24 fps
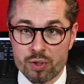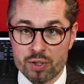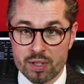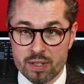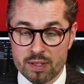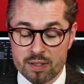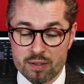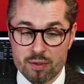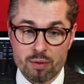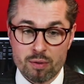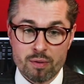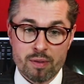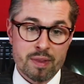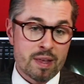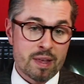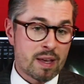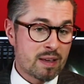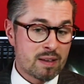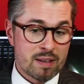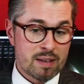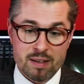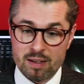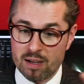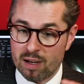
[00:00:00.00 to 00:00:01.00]
and so
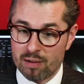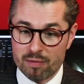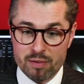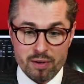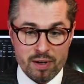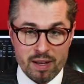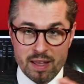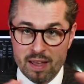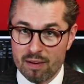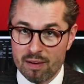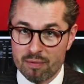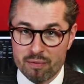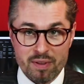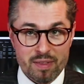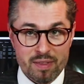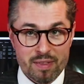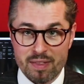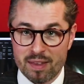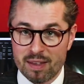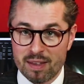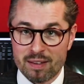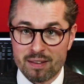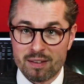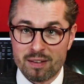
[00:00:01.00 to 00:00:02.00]
they cover
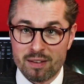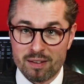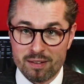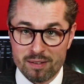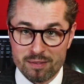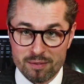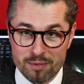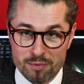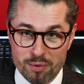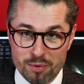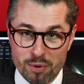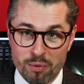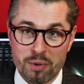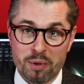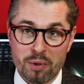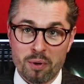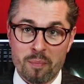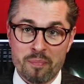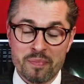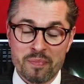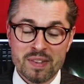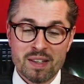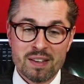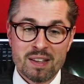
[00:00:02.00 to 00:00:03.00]
everything in rhodium.